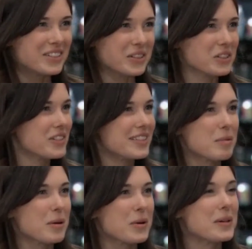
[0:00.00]
nervous
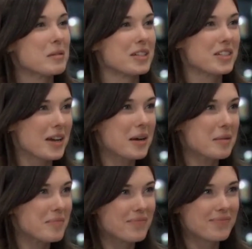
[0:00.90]
about going to my
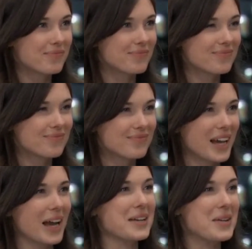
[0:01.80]
checkup.
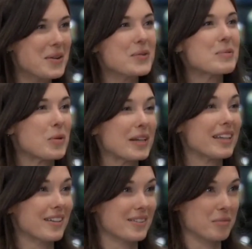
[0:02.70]
I know I'm going to
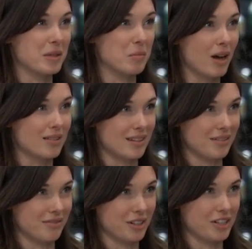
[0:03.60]
hear something
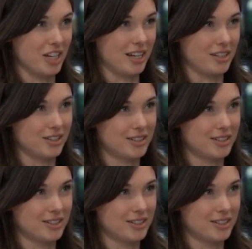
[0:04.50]
positive for a change.